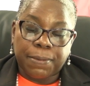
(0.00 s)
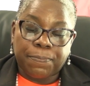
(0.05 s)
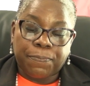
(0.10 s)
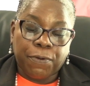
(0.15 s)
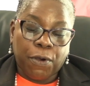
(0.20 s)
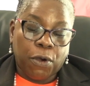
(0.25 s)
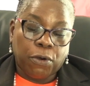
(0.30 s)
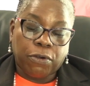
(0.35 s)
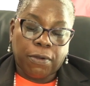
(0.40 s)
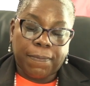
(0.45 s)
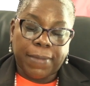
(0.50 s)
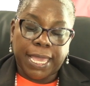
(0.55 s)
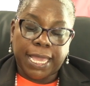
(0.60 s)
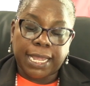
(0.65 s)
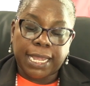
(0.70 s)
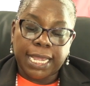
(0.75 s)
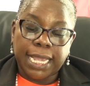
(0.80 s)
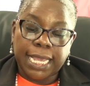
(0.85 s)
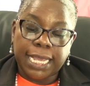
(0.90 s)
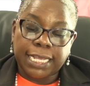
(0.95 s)

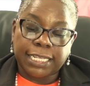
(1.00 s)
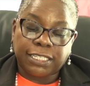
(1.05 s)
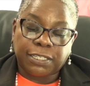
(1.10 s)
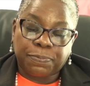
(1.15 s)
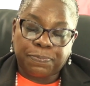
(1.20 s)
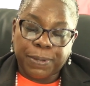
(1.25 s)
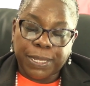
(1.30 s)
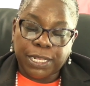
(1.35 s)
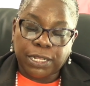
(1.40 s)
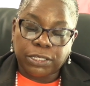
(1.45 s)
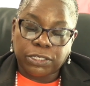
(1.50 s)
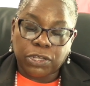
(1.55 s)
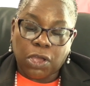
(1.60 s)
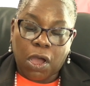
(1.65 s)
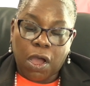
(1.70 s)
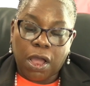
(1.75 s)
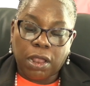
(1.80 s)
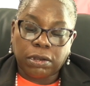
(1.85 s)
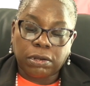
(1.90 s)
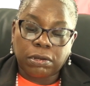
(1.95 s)
programming is built
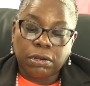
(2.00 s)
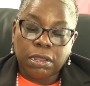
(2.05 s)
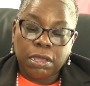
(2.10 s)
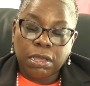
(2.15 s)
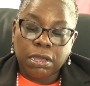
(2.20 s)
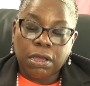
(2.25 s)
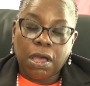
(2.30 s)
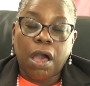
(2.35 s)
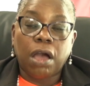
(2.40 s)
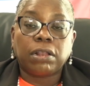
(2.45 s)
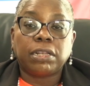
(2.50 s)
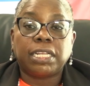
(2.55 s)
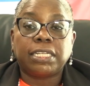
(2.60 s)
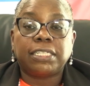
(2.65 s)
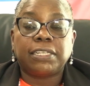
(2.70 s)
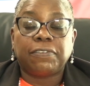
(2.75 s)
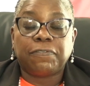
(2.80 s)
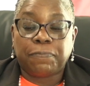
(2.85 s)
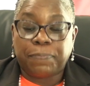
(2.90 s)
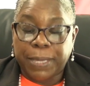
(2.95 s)
on
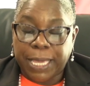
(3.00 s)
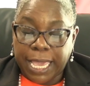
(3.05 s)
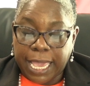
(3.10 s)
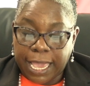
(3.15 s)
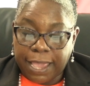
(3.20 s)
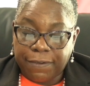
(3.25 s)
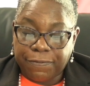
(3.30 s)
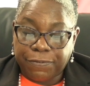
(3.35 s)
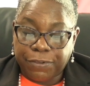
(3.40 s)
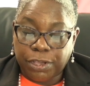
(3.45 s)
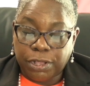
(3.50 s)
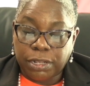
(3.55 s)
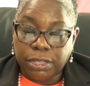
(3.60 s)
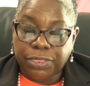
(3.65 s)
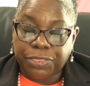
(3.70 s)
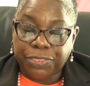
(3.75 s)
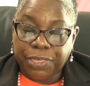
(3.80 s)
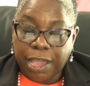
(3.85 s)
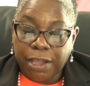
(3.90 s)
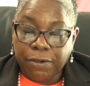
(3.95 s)
cognitive
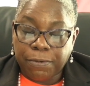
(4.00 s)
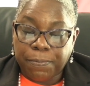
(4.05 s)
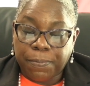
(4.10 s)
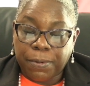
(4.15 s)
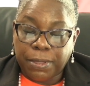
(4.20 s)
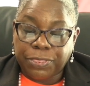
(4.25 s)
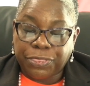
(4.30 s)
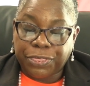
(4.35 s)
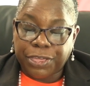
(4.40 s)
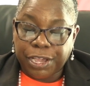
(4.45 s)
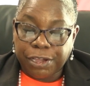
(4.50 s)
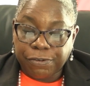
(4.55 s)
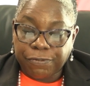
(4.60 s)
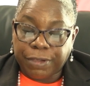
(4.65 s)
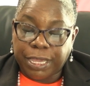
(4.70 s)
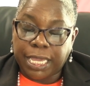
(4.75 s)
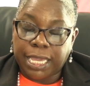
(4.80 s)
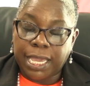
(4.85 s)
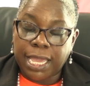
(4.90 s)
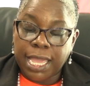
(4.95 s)
behavioral
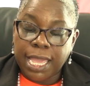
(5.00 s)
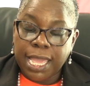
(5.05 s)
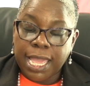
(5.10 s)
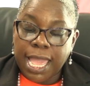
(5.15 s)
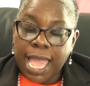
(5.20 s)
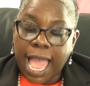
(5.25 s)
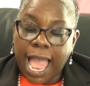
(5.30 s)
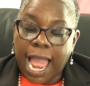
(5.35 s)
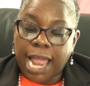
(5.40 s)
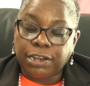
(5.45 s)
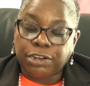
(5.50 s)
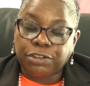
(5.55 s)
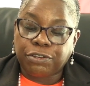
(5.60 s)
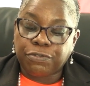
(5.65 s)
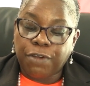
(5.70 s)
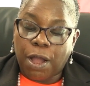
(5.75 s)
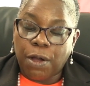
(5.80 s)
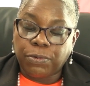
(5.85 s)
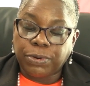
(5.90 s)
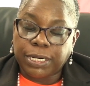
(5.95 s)
theory and
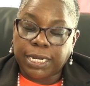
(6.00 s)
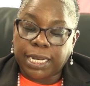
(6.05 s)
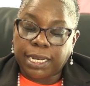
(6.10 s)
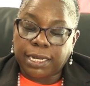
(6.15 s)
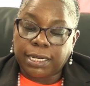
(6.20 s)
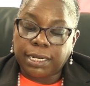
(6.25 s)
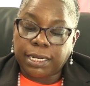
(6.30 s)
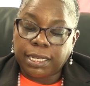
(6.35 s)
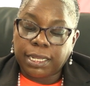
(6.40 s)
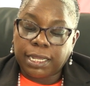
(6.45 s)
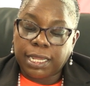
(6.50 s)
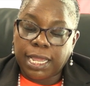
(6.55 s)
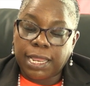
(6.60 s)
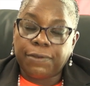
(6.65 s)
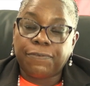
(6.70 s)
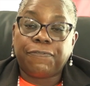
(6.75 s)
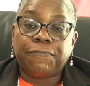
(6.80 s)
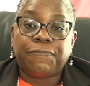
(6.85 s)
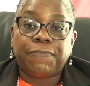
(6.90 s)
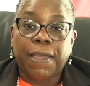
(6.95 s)
grounded
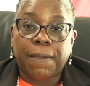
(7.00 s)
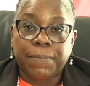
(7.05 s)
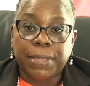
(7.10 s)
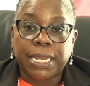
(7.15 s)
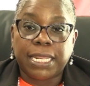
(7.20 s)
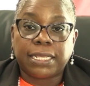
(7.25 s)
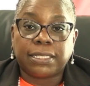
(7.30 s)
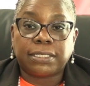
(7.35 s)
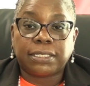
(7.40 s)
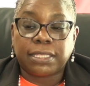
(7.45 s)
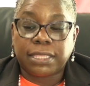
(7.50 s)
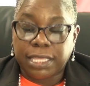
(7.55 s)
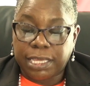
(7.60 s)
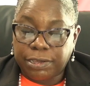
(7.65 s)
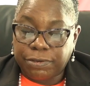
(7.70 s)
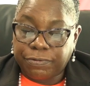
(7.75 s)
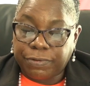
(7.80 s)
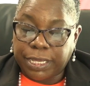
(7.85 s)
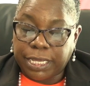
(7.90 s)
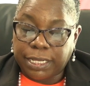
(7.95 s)
in feminist
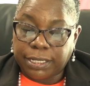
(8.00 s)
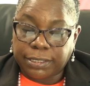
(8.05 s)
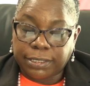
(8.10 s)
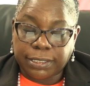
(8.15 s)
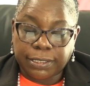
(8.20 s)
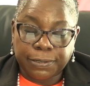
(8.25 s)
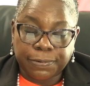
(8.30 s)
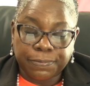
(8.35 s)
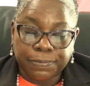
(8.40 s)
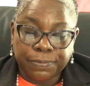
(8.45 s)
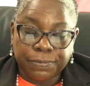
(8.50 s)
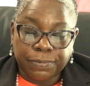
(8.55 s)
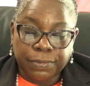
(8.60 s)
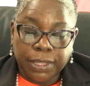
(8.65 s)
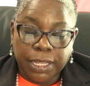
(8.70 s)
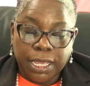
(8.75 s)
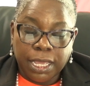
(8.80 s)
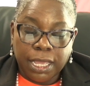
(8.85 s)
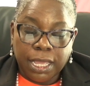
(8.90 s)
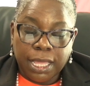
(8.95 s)
theories
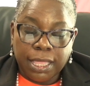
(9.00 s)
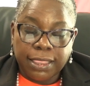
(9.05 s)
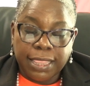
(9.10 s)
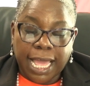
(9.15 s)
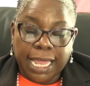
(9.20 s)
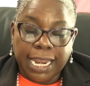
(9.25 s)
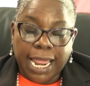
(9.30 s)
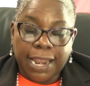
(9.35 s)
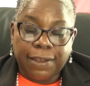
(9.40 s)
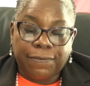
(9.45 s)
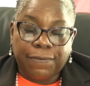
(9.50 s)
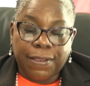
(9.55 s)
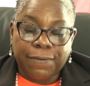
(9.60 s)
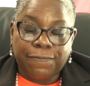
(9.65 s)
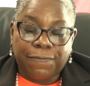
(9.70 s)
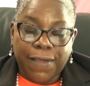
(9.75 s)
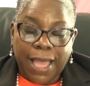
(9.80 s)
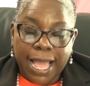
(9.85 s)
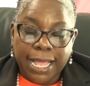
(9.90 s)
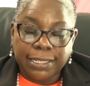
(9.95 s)
that
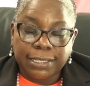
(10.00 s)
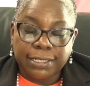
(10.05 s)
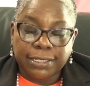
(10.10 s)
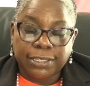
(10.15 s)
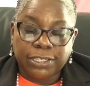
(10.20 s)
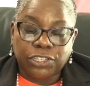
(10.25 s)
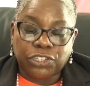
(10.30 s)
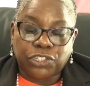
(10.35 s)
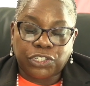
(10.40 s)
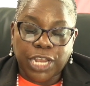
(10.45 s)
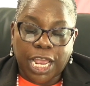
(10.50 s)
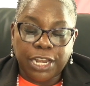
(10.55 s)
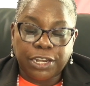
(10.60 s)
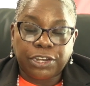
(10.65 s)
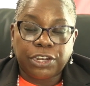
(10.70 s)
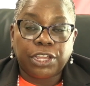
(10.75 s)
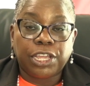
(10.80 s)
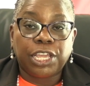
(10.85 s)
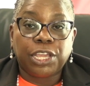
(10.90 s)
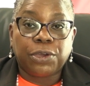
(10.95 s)
advance
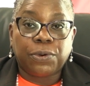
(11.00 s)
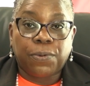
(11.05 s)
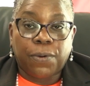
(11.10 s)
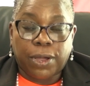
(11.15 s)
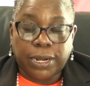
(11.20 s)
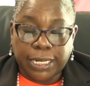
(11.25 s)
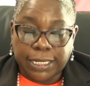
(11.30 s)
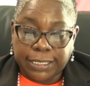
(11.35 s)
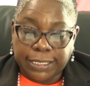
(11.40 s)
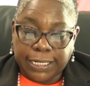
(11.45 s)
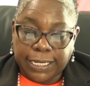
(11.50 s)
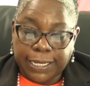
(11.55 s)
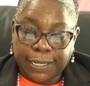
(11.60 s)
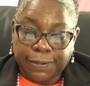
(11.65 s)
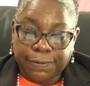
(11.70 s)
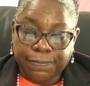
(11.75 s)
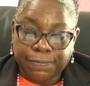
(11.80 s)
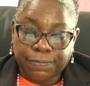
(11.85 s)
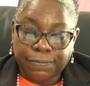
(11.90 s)
gender equality.